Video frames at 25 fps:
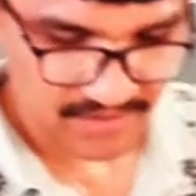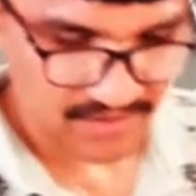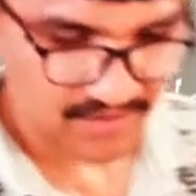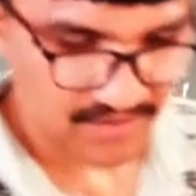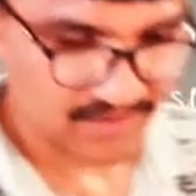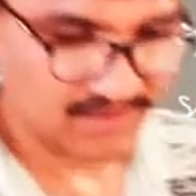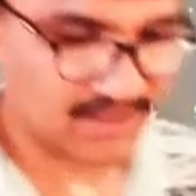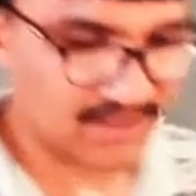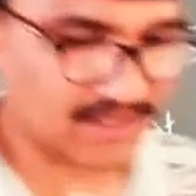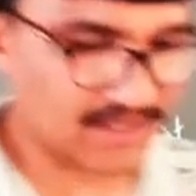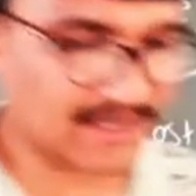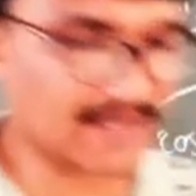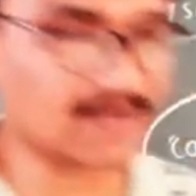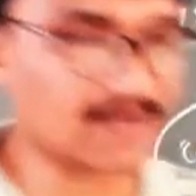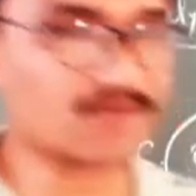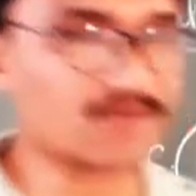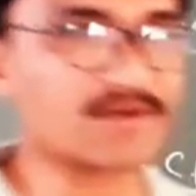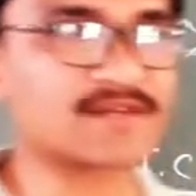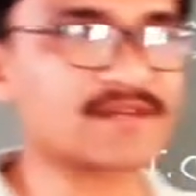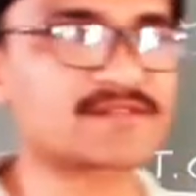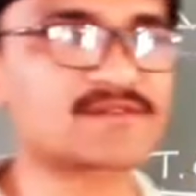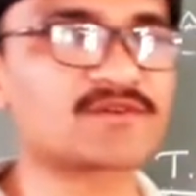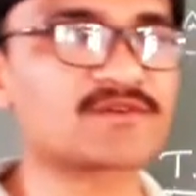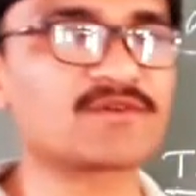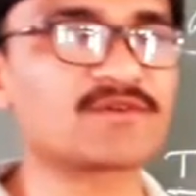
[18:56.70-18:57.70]
the
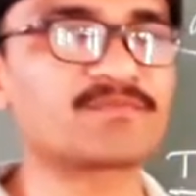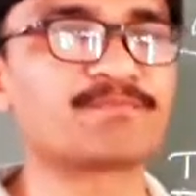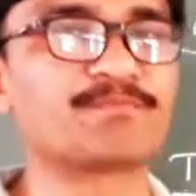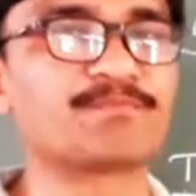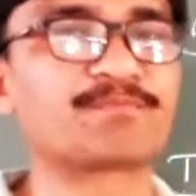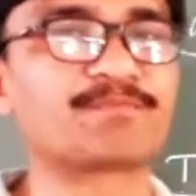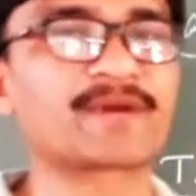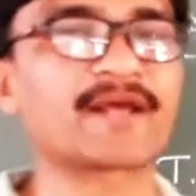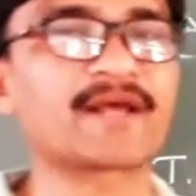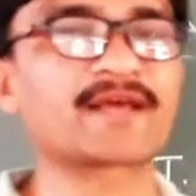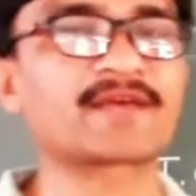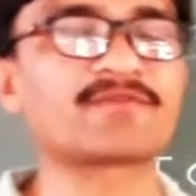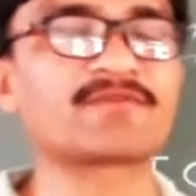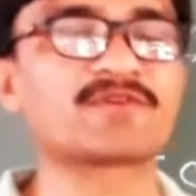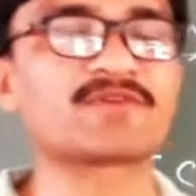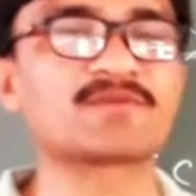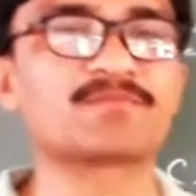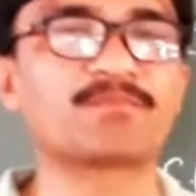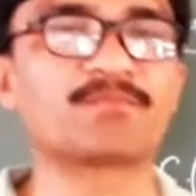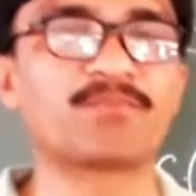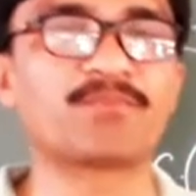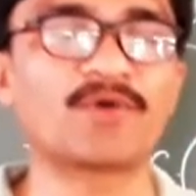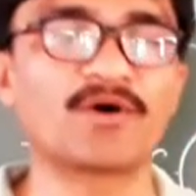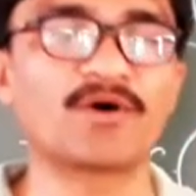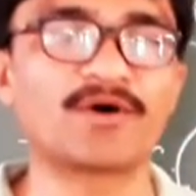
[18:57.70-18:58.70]
calculation of
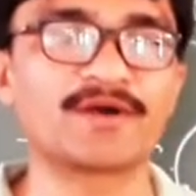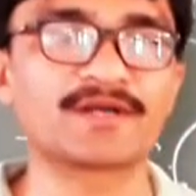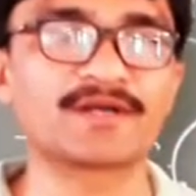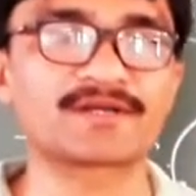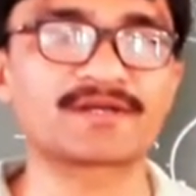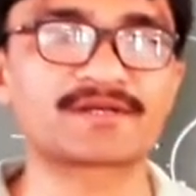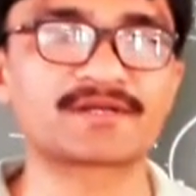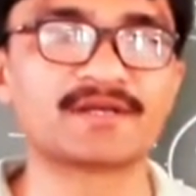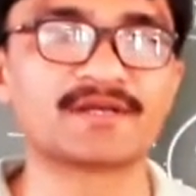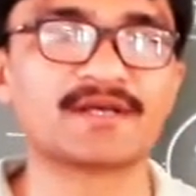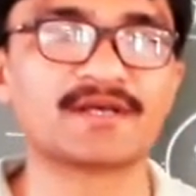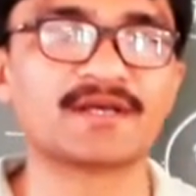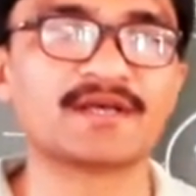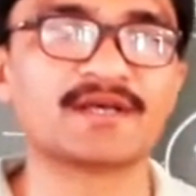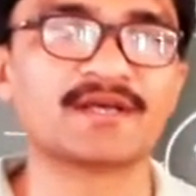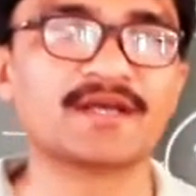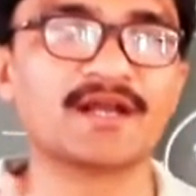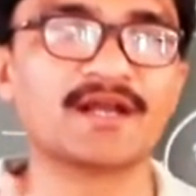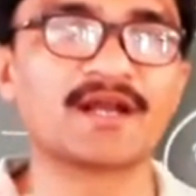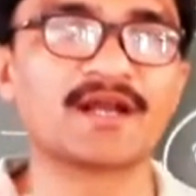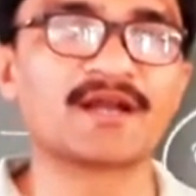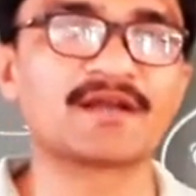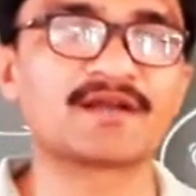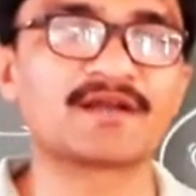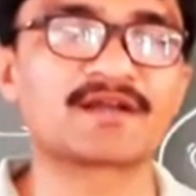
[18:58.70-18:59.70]
break-even point
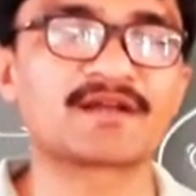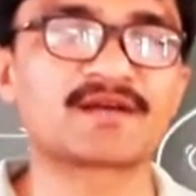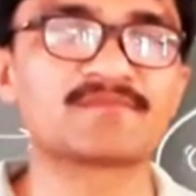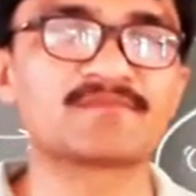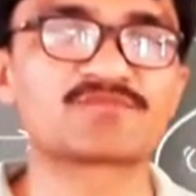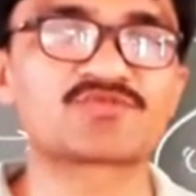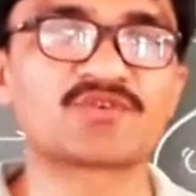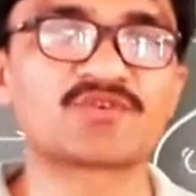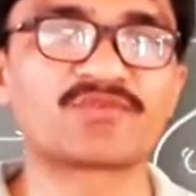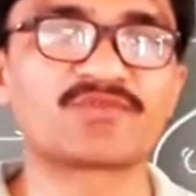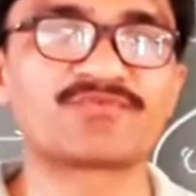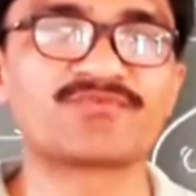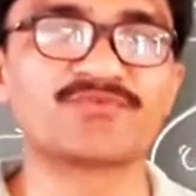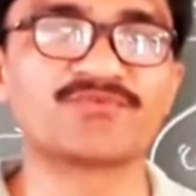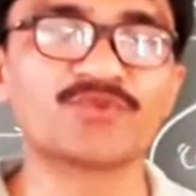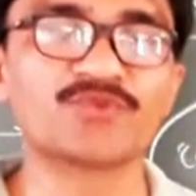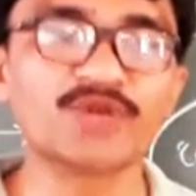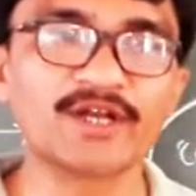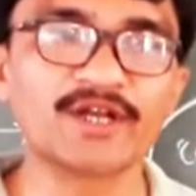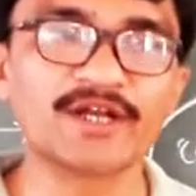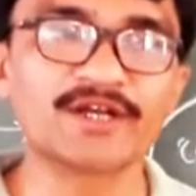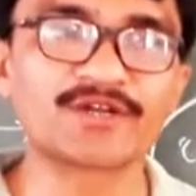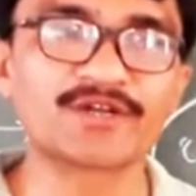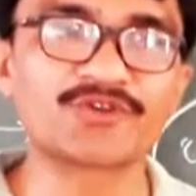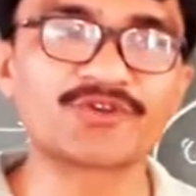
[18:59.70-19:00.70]
in terms of
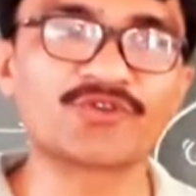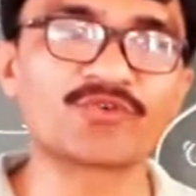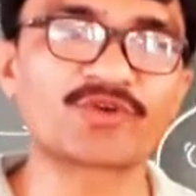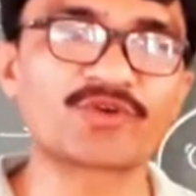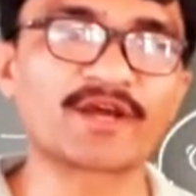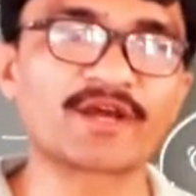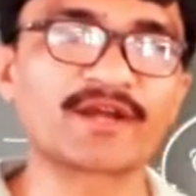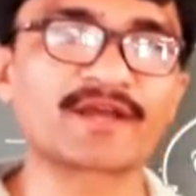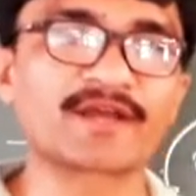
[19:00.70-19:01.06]
unit you can